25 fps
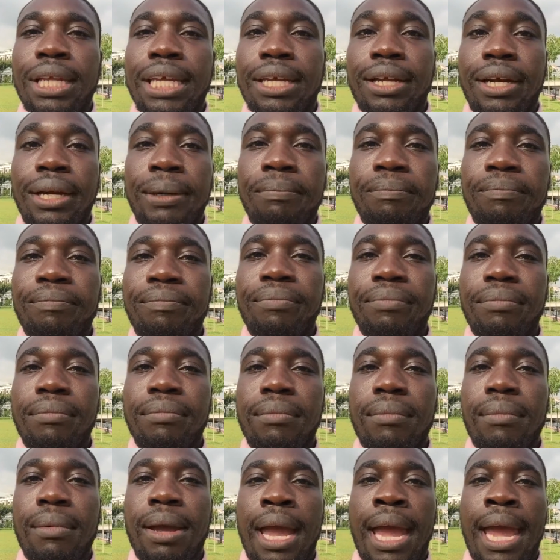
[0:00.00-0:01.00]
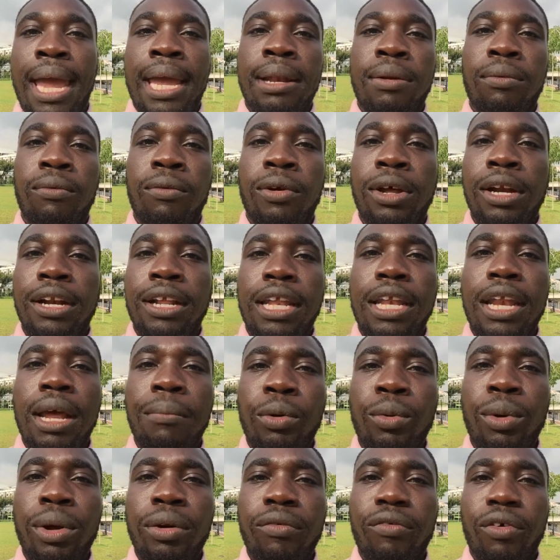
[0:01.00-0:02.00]
a leader. And one of the
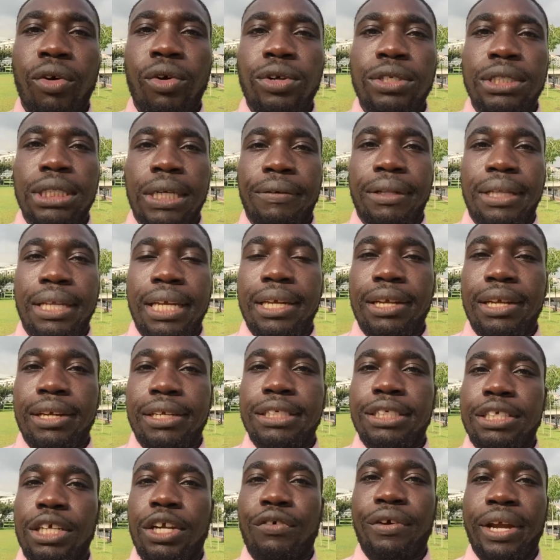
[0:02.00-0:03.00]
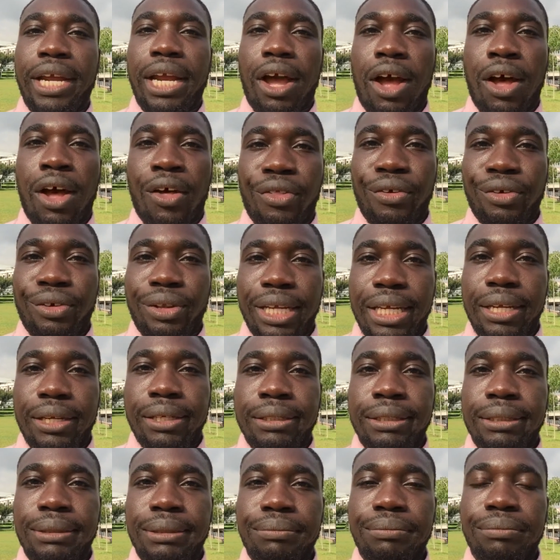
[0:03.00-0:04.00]
number one roles of a leader is to create other
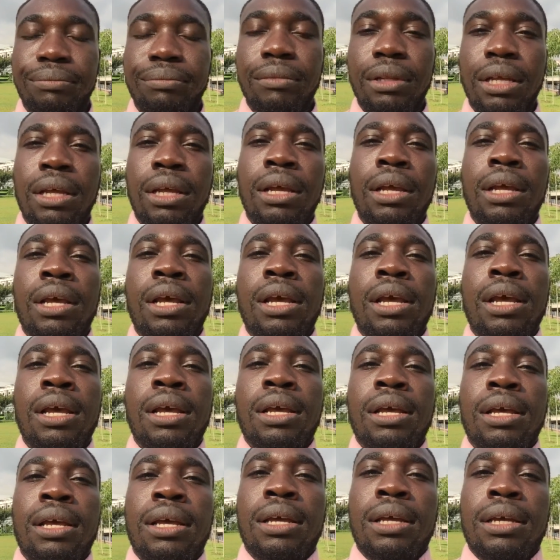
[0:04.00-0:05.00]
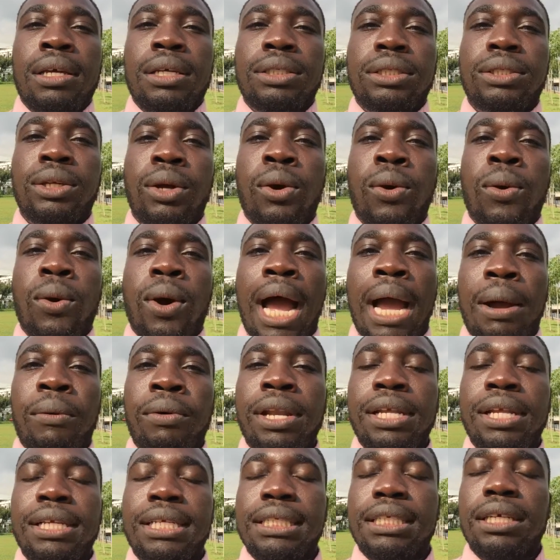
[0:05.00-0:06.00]
leaders. So I
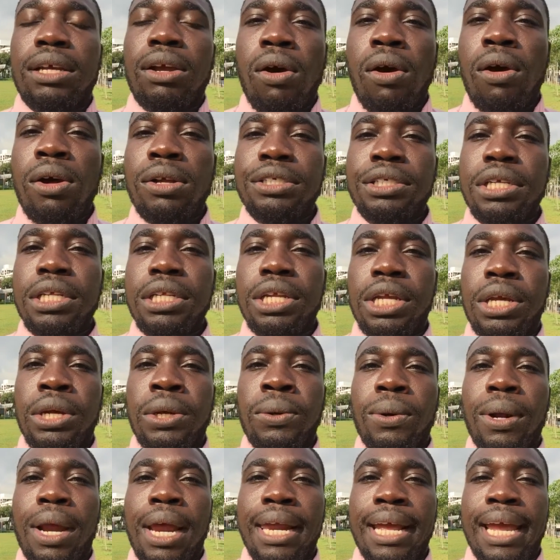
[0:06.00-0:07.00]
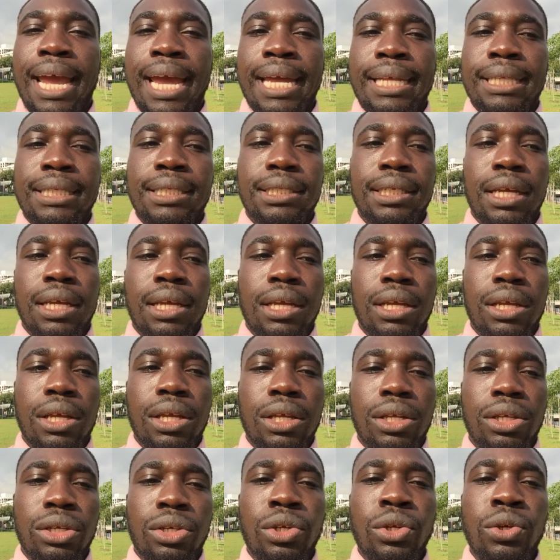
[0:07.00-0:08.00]
want to just caution you against
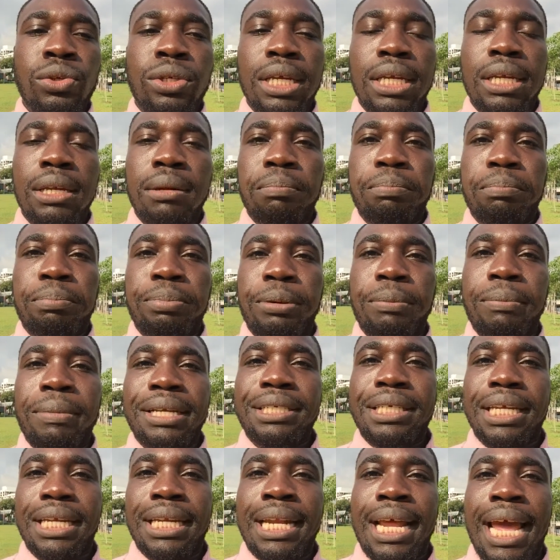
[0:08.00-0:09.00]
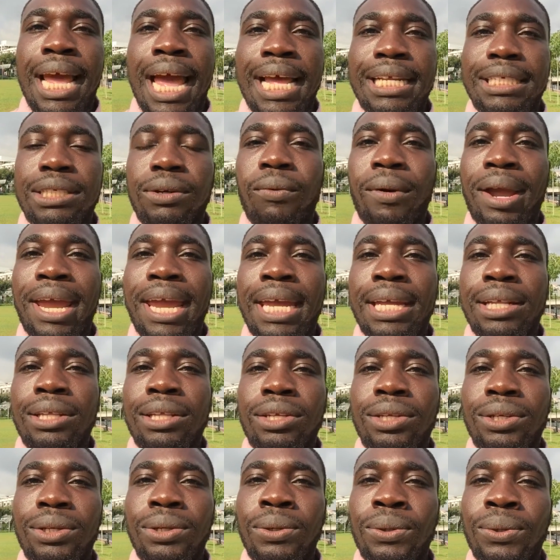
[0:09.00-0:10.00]
using permission as a way
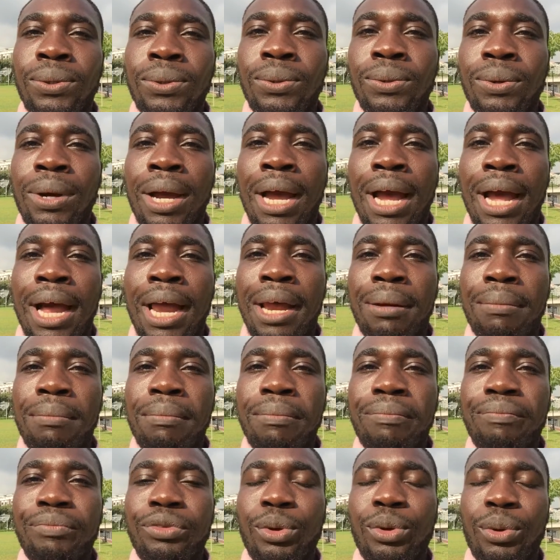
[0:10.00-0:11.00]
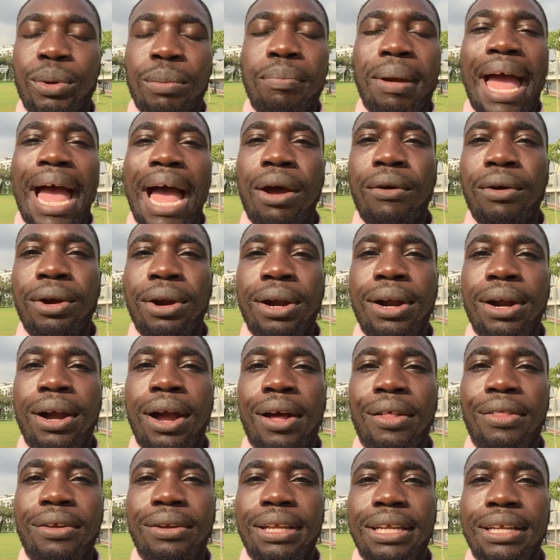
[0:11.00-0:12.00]
to empower
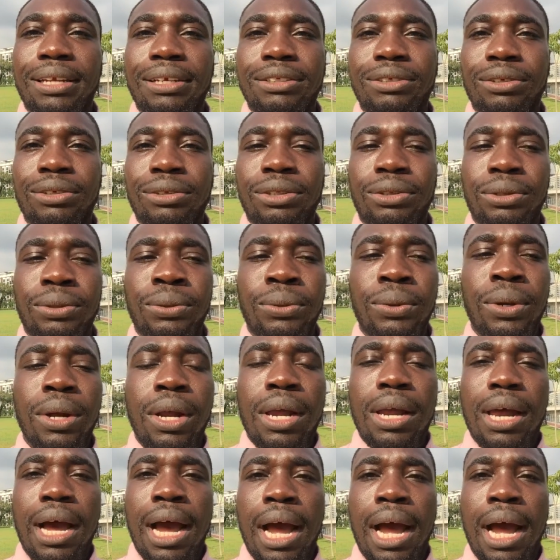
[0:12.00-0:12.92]
other leaders or to